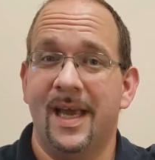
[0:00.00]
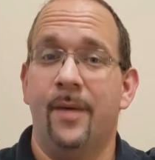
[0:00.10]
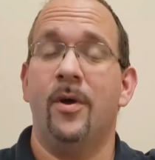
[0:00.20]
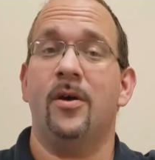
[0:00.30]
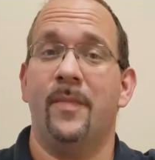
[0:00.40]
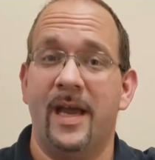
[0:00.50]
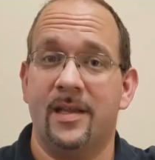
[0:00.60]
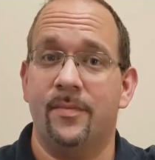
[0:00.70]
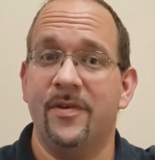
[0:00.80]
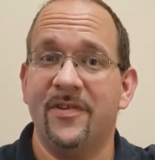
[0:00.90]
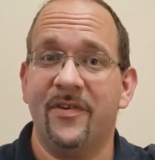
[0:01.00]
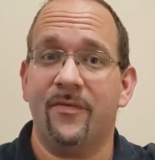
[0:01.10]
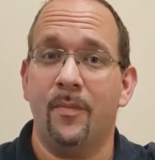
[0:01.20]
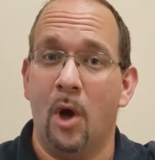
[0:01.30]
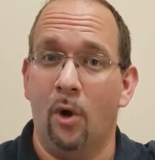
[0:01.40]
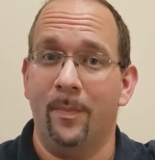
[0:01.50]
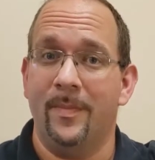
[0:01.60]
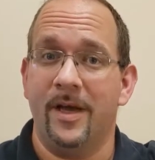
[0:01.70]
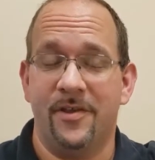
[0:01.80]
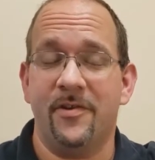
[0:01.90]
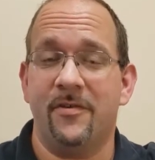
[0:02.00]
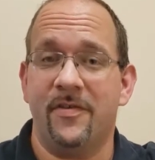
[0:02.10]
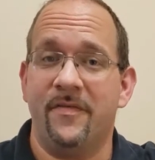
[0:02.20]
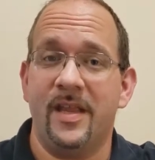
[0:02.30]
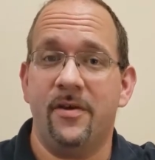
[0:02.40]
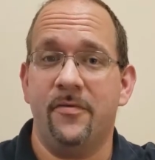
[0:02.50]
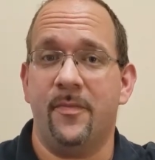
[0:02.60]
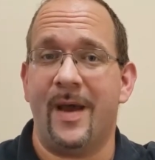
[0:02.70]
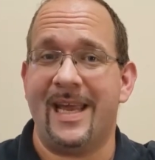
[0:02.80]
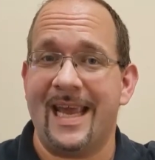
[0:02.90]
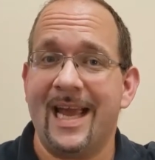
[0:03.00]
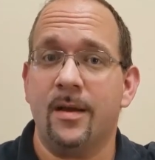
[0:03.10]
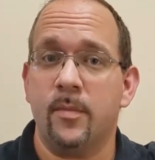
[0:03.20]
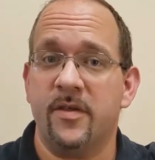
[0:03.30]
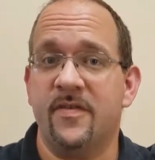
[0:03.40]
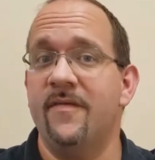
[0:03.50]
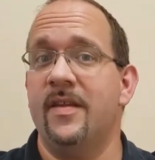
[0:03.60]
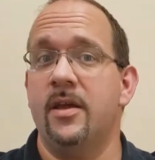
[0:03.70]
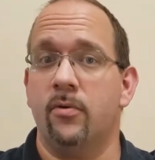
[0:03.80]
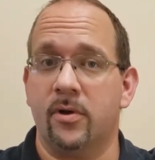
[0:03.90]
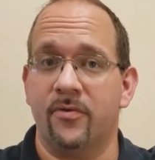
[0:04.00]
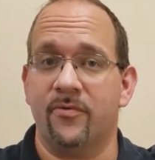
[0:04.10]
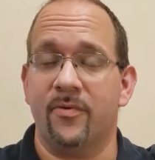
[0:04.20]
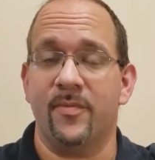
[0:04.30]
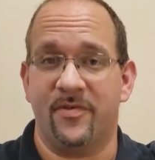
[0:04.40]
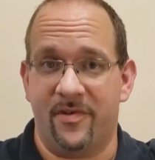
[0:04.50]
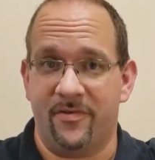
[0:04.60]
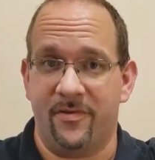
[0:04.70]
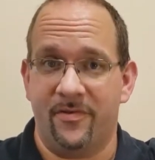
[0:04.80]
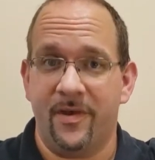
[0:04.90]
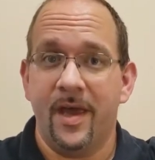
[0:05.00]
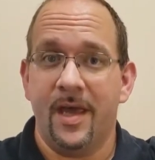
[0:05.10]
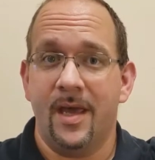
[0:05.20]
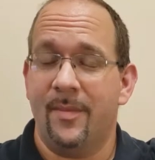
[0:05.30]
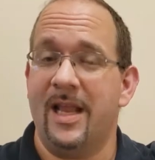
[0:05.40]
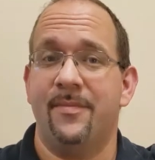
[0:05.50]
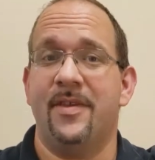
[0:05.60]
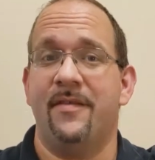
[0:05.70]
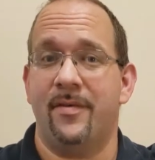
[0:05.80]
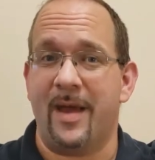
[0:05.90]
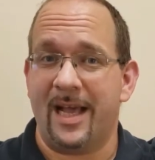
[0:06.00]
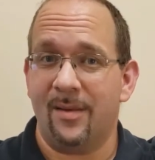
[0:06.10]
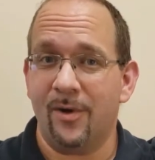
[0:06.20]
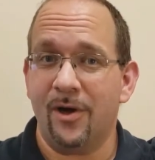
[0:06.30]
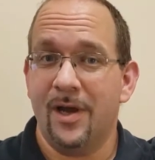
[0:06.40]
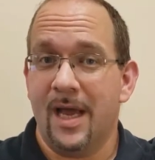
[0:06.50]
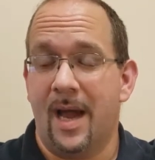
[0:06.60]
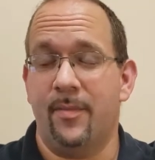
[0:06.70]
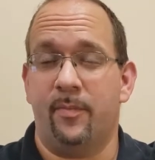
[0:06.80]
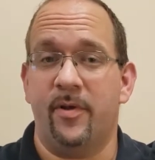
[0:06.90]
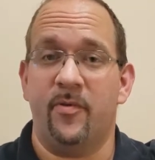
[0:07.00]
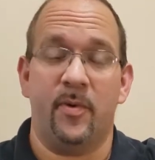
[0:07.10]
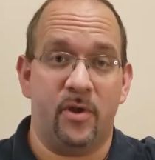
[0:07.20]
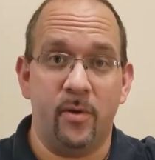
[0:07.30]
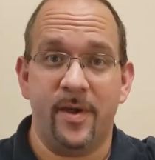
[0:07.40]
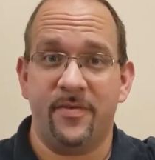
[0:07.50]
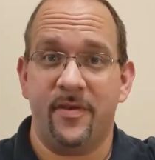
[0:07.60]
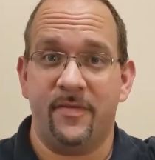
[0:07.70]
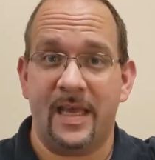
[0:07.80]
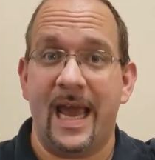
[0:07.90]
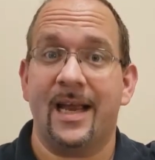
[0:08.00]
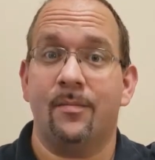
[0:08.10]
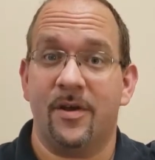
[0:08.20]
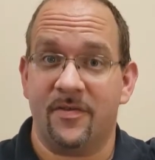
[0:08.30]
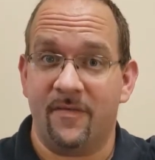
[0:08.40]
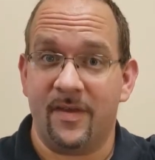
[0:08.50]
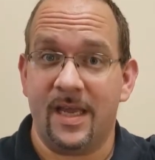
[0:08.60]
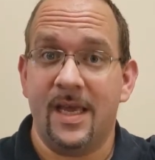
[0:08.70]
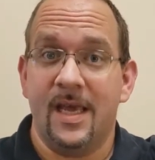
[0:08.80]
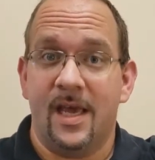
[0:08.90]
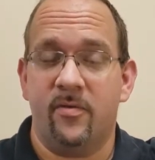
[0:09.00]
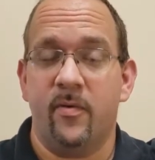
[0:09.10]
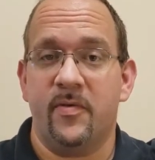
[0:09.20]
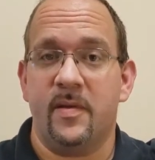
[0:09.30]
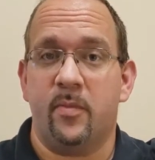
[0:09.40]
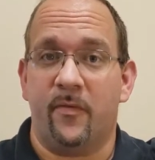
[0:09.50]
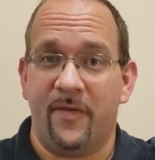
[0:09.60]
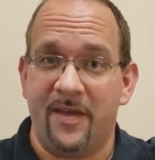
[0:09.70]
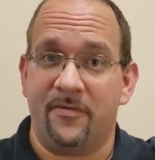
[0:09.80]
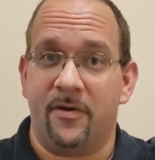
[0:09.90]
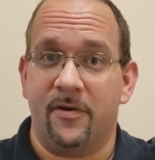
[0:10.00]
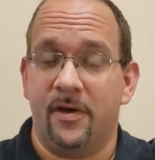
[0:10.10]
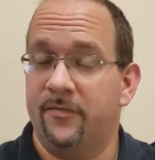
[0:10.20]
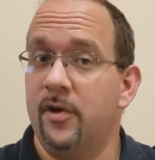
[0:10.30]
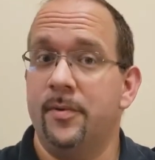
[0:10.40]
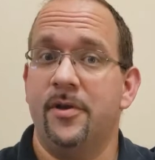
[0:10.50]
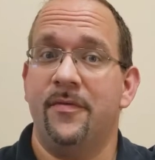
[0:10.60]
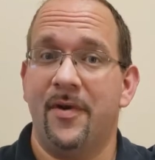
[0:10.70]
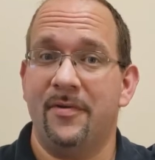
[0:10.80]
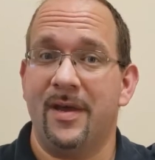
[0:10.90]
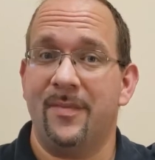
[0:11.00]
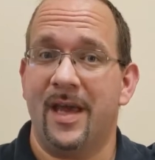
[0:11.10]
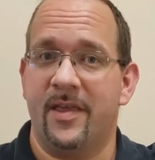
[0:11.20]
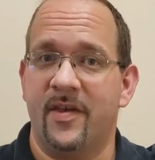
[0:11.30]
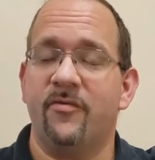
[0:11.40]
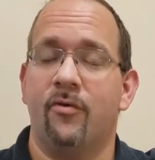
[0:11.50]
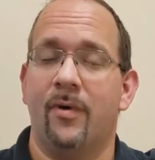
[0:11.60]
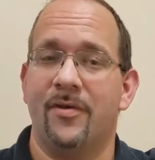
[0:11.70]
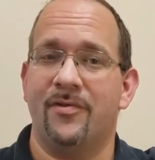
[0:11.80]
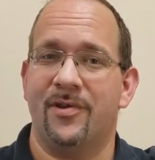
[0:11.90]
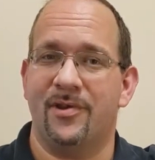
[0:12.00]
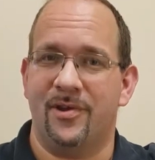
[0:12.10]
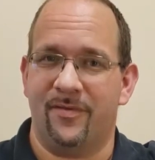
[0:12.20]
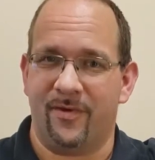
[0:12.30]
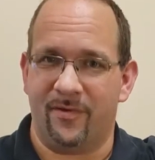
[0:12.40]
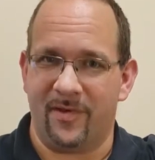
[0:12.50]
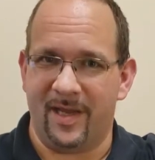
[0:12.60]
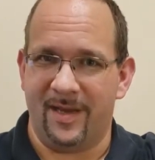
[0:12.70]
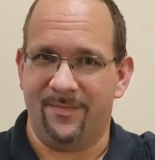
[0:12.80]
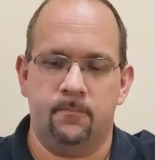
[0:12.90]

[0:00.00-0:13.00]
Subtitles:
and welcome back to Music from Home, a series of videos by Yakima Symphony Orchestra musicians. My name is David McLemore. I'm the principal tubist of the Yakima Symphony, as well as the professor of tuba and euphonium at Central Washington University.